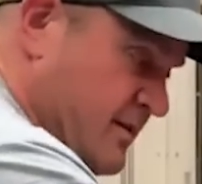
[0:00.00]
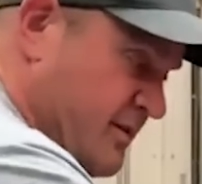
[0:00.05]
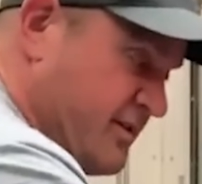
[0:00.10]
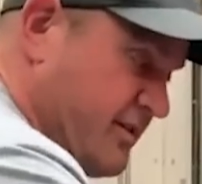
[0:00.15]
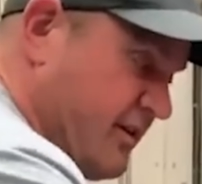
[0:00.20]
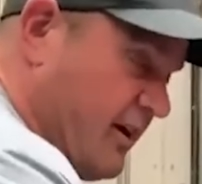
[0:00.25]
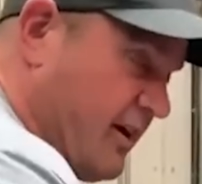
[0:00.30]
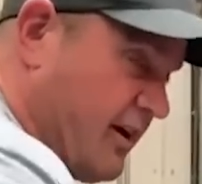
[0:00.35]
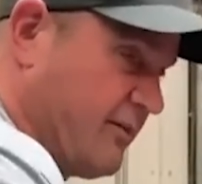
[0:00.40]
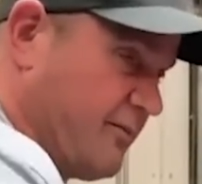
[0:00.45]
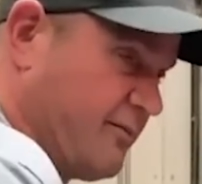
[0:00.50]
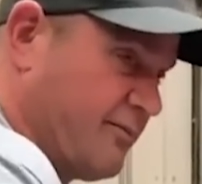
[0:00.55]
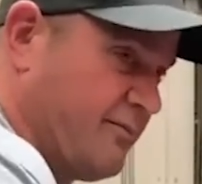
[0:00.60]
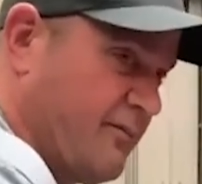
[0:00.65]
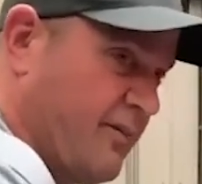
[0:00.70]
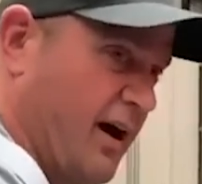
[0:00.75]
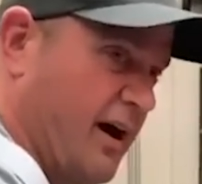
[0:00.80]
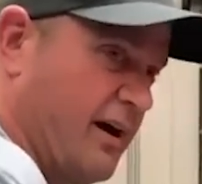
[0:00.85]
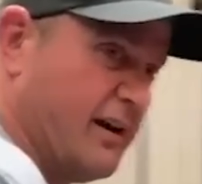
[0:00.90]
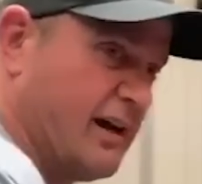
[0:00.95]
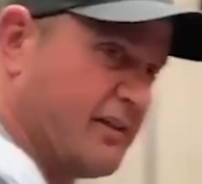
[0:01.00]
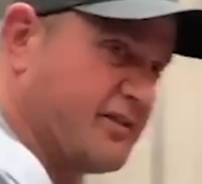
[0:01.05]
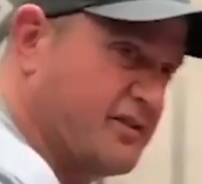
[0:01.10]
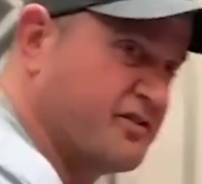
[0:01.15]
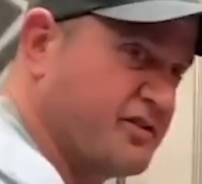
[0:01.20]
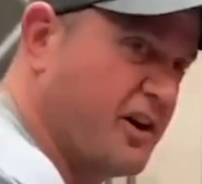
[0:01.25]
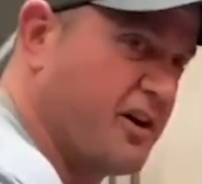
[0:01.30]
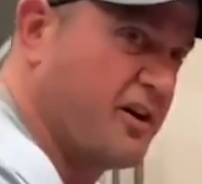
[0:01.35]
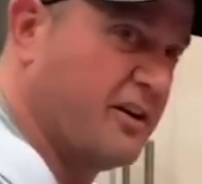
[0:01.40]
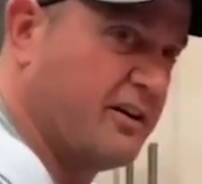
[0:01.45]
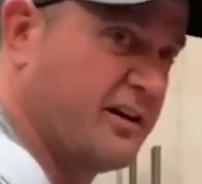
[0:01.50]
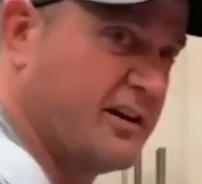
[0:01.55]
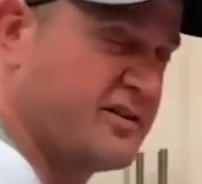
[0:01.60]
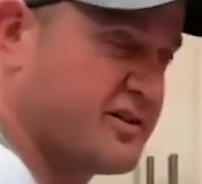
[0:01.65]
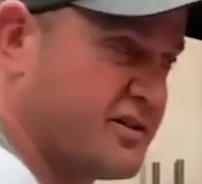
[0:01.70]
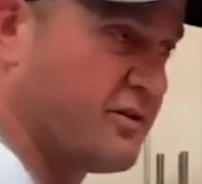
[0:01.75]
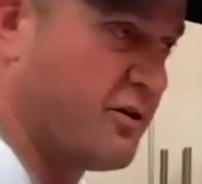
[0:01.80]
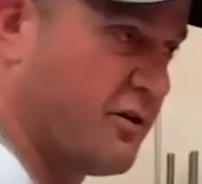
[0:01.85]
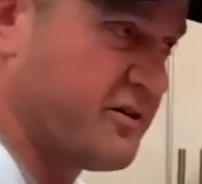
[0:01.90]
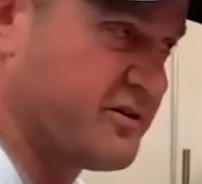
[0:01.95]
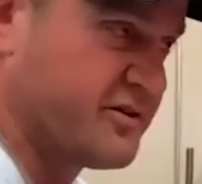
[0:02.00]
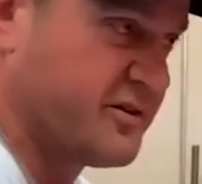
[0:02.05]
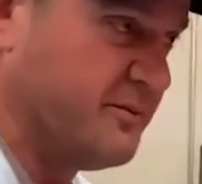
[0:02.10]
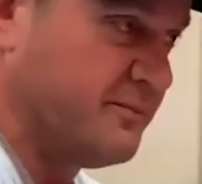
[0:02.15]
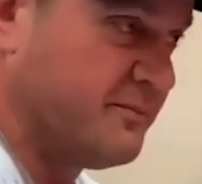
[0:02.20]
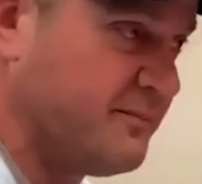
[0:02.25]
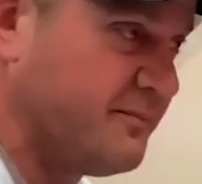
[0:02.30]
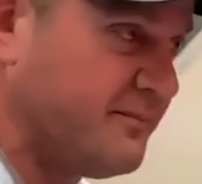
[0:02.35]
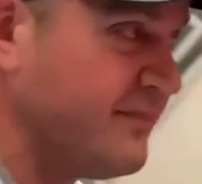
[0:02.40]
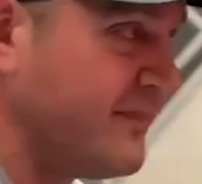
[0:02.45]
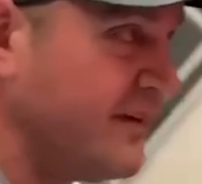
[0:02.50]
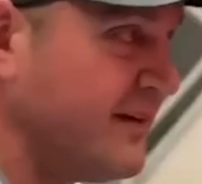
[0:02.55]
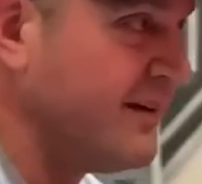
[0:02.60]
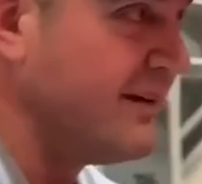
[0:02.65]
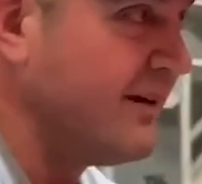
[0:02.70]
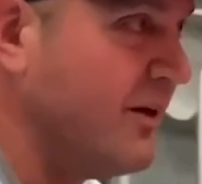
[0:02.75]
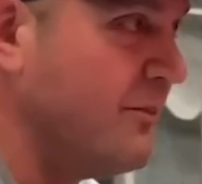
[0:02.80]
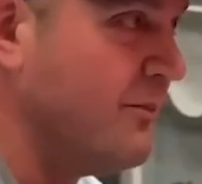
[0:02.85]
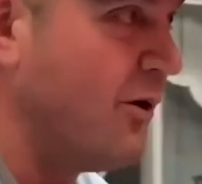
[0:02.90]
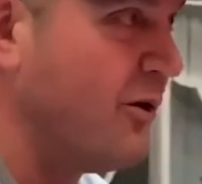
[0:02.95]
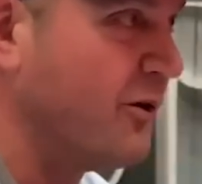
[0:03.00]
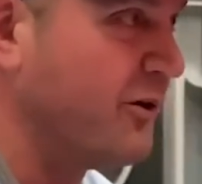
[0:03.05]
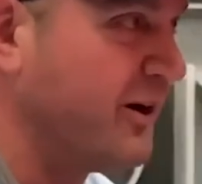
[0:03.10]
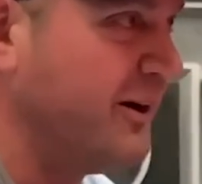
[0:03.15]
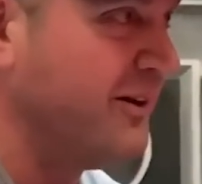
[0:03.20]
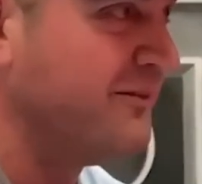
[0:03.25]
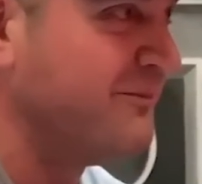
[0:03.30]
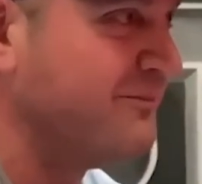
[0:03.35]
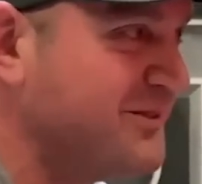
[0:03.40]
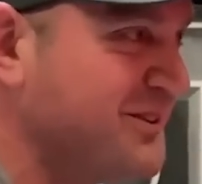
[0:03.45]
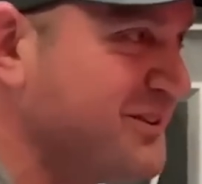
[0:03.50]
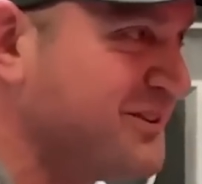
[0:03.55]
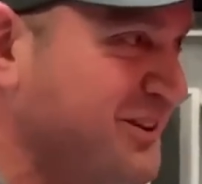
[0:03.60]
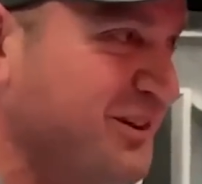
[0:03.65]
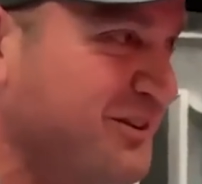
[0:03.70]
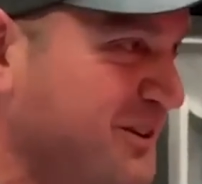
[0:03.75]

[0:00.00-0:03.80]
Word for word: Just uh, unnecessarily snort some ammonia, just